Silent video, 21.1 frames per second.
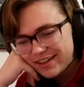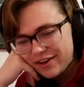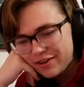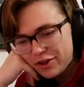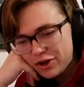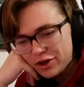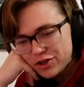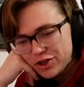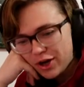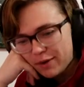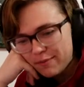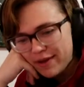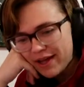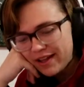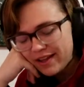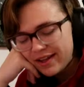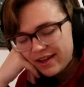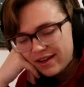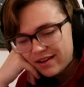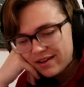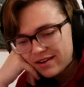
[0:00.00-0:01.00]
Another
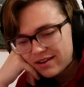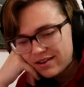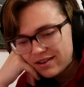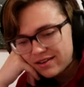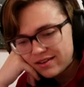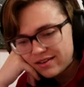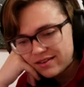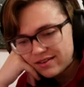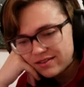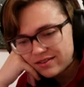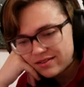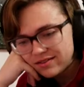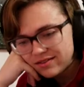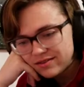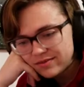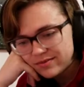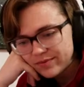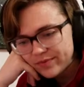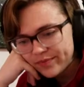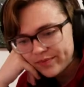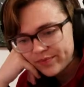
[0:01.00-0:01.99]
Jawbellion.
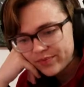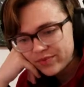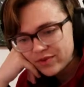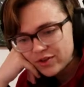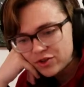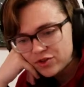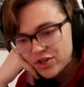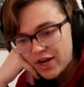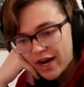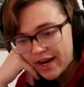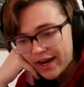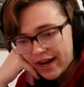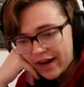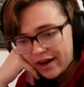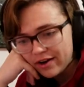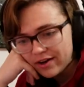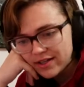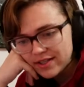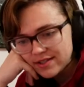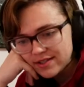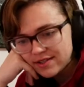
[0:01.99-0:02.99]
Jack
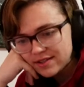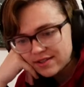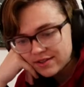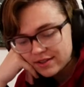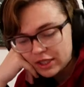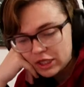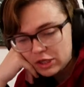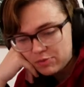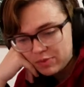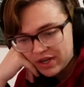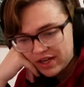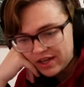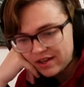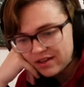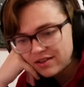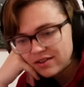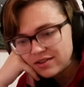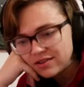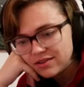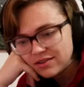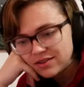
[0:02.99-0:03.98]
Harris, Sleepy,
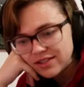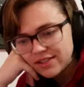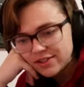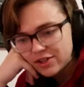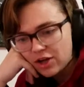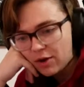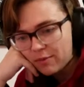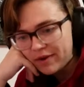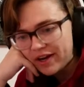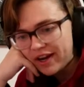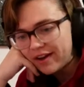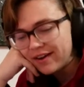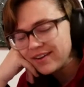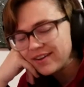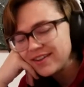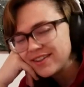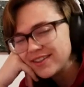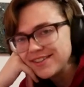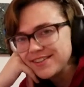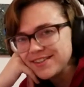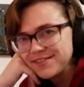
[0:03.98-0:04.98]
Insomnia,
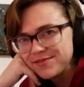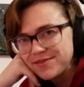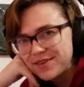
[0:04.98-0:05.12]
because